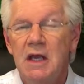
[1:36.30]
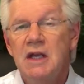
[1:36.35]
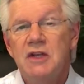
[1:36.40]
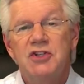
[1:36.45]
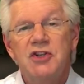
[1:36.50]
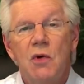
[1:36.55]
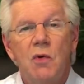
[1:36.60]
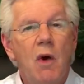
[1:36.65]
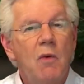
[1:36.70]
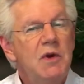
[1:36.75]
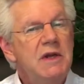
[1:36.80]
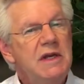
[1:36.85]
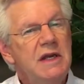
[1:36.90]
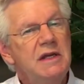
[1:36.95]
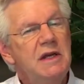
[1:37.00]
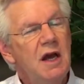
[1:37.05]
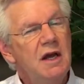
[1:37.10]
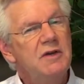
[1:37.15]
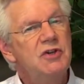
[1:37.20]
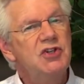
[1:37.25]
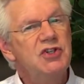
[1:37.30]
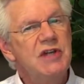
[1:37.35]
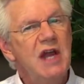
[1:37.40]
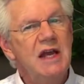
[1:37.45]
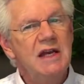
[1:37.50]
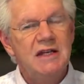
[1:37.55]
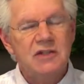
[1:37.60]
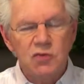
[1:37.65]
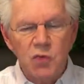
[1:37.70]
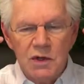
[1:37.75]
So, what we need to
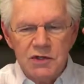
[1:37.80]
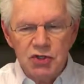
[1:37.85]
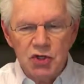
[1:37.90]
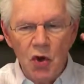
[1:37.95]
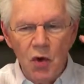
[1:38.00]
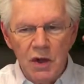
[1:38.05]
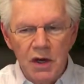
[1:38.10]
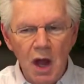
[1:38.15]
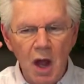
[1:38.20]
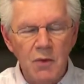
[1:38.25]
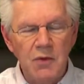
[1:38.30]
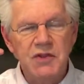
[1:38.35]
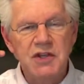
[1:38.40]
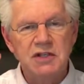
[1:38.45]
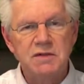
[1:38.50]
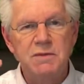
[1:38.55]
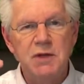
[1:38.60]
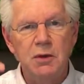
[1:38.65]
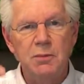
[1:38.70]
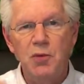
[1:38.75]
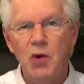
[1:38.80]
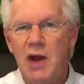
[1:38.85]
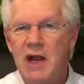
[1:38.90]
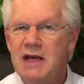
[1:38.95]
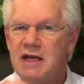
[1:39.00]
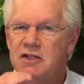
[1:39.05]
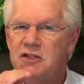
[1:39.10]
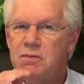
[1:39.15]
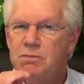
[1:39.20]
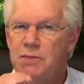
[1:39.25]
understand is what's going on with this middle brain.
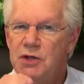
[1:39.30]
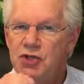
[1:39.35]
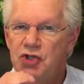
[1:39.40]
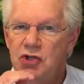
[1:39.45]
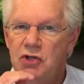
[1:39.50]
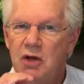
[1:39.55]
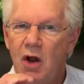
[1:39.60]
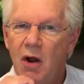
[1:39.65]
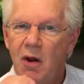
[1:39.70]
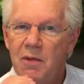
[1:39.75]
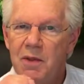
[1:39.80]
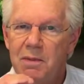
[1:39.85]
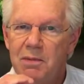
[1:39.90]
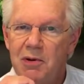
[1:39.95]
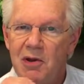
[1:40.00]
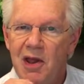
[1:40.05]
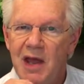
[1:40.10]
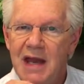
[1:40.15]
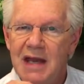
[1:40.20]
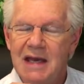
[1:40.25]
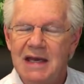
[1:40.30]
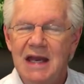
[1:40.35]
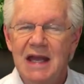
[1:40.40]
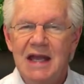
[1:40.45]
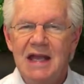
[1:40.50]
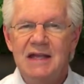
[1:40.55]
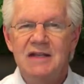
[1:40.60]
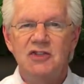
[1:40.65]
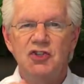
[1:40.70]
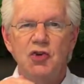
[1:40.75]
Its mission on the planet
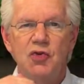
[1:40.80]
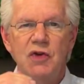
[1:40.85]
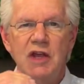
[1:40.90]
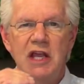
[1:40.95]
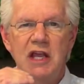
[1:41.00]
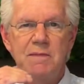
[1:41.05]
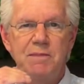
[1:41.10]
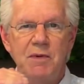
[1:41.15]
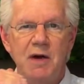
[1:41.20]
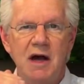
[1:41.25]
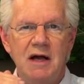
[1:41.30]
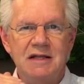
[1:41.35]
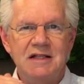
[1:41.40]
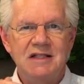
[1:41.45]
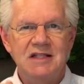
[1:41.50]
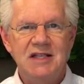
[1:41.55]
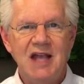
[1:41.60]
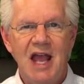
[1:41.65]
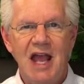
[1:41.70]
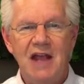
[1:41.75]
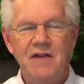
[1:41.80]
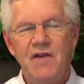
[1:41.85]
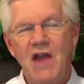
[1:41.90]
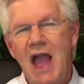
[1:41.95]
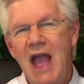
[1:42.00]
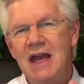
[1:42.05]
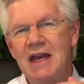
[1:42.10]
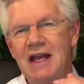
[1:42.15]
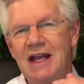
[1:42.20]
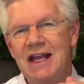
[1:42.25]
is to keep us safe,
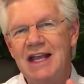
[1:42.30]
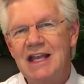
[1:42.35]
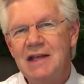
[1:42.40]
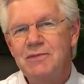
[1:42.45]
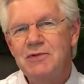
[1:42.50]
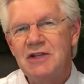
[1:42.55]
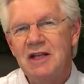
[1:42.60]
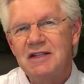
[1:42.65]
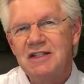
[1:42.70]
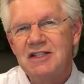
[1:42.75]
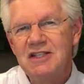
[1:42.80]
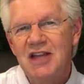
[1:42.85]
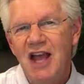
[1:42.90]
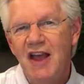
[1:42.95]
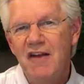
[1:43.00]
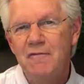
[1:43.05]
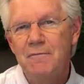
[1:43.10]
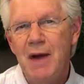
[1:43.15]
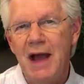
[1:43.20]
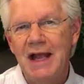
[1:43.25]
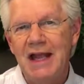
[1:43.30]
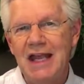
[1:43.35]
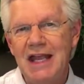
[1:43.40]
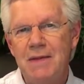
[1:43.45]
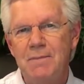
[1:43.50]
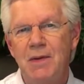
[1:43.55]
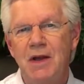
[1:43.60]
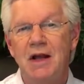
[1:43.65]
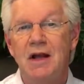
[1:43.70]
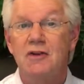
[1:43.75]
and it keeps us safe by
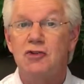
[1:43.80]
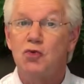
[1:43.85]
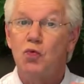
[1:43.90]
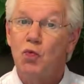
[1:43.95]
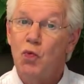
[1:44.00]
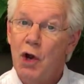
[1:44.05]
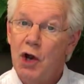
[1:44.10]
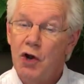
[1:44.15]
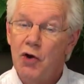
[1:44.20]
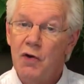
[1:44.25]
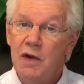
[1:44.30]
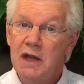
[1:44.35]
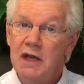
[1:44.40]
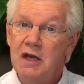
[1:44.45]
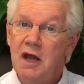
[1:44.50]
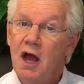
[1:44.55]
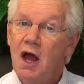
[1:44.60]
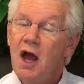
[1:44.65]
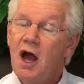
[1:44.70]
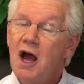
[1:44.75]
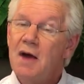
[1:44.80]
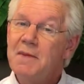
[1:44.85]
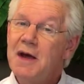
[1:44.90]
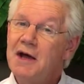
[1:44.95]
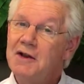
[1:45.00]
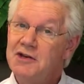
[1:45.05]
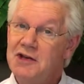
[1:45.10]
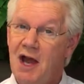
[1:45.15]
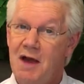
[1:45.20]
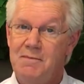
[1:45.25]
keeping us worried
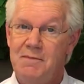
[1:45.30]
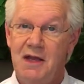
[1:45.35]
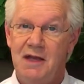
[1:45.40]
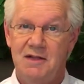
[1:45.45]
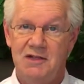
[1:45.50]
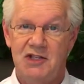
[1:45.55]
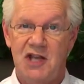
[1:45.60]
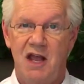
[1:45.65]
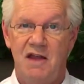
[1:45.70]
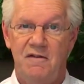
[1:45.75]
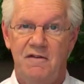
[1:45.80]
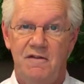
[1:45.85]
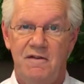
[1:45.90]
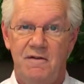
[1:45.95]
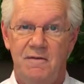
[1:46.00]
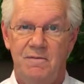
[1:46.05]
about not being safe.